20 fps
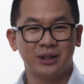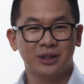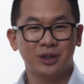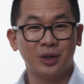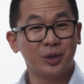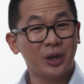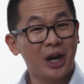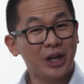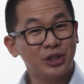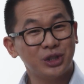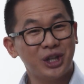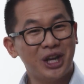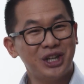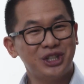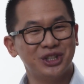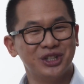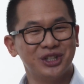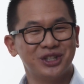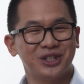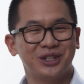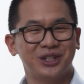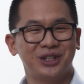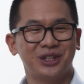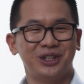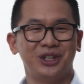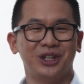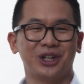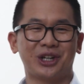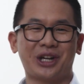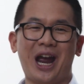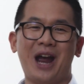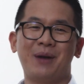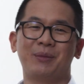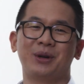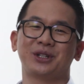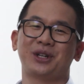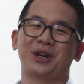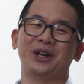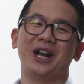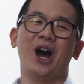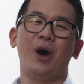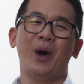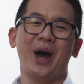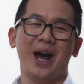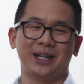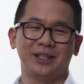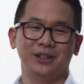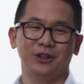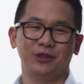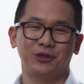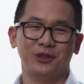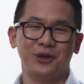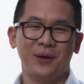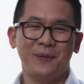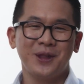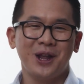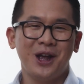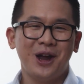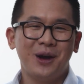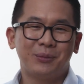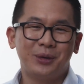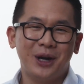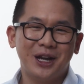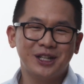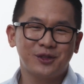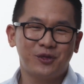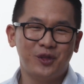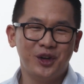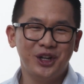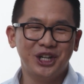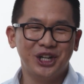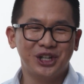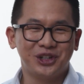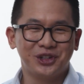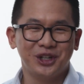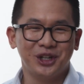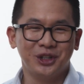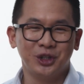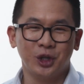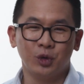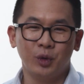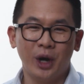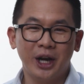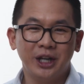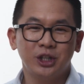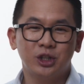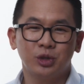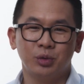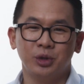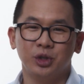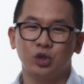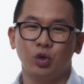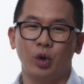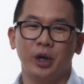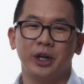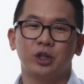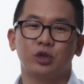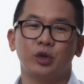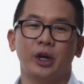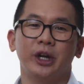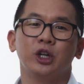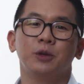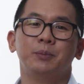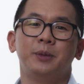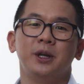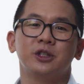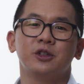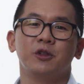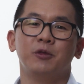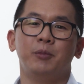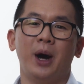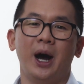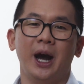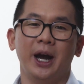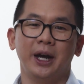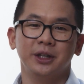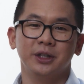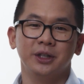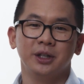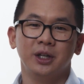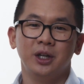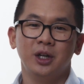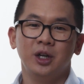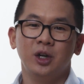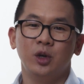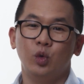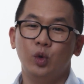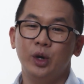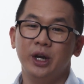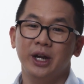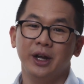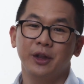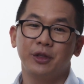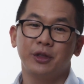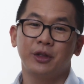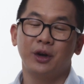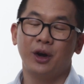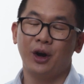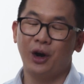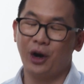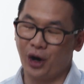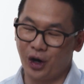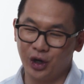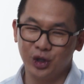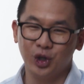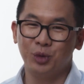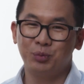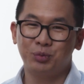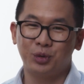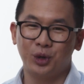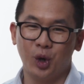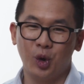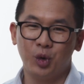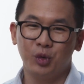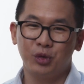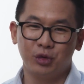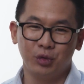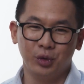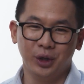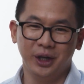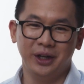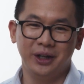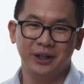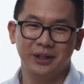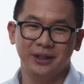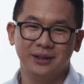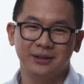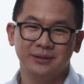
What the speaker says: Congratulations, your cameras are now active. Press Finish and you're ready to enjoy greater peace of mind with Arlo Pro 3.